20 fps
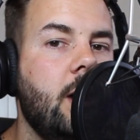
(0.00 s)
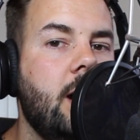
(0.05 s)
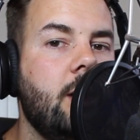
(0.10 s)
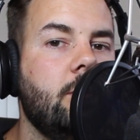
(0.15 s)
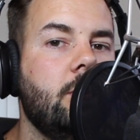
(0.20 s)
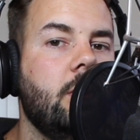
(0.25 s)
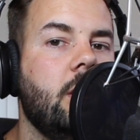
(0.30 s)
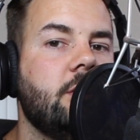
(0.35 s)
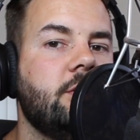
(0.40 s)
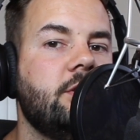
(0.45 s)

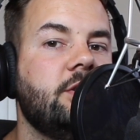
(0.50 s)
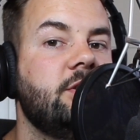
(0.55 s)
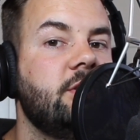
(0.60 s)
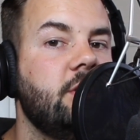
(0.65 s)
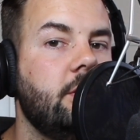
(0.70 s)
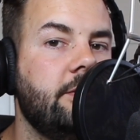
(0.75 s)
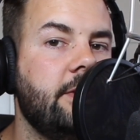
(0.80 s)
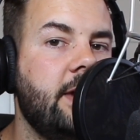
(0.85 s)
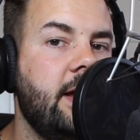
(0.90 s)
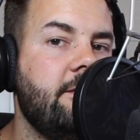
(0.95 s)
well, lots of
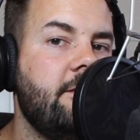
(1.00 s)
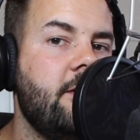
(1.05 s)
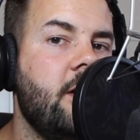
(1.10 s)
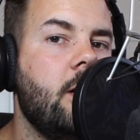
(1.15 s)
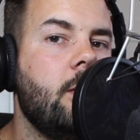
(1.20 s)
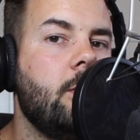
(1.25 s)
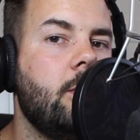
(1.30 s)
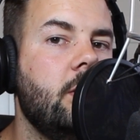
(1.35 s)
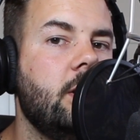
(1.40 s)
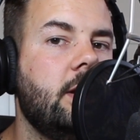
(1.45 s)
Sylvaneth
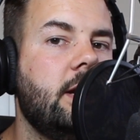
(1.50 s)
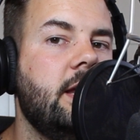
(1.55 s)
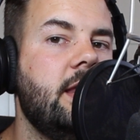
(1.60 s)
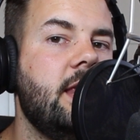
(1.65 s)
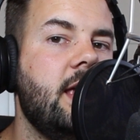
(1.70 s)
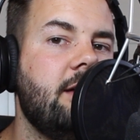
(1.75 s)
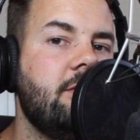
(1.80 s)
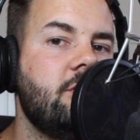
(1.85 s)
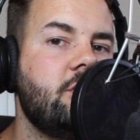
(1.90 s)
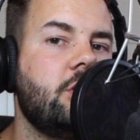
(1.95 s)
artwork in
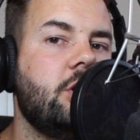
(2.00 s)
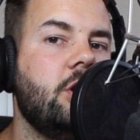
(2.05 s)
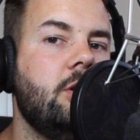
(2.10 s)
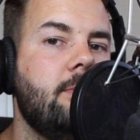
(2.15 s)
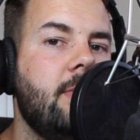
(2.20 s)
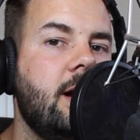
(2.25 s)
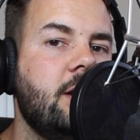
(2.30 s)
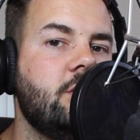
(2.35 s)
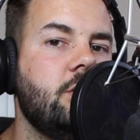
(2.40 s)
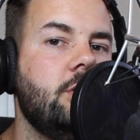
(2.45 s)
there, as you can
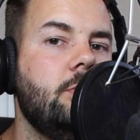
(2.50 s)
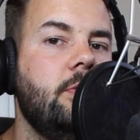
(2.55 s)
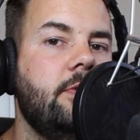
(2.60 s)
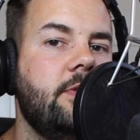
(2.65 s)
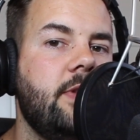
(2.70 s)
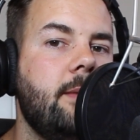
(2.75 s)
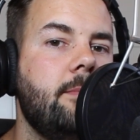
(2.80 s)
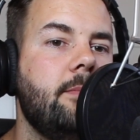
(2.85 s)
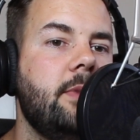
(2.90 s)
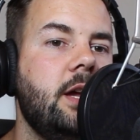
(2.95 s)
imagine,
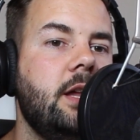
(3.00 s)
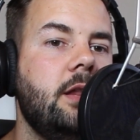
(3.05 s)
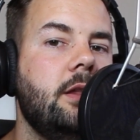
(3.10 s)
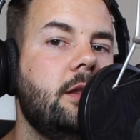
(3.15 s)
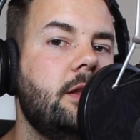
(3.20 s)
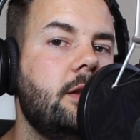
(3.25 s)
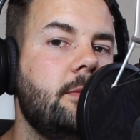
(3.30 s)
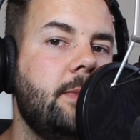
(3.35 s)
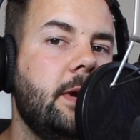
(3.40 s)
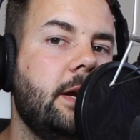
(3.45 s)
with them
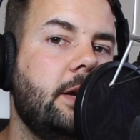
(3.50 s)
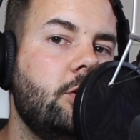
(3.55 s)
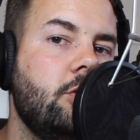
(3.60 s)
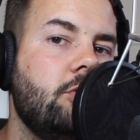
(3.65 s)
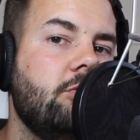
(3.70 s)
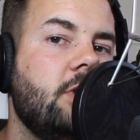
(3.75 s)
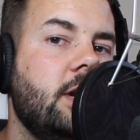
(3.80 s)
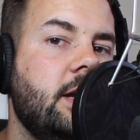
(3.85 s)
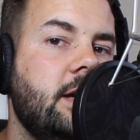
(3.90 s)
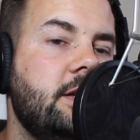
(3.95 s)
being the big
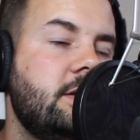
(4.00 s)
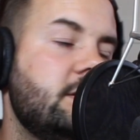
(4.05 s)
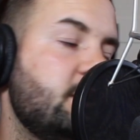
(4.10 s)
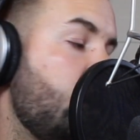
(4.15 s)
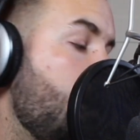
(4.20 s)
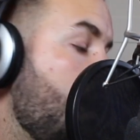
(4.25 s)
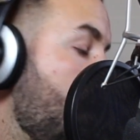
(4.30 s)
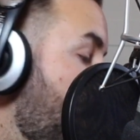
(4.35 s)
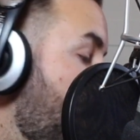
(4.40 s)
new release.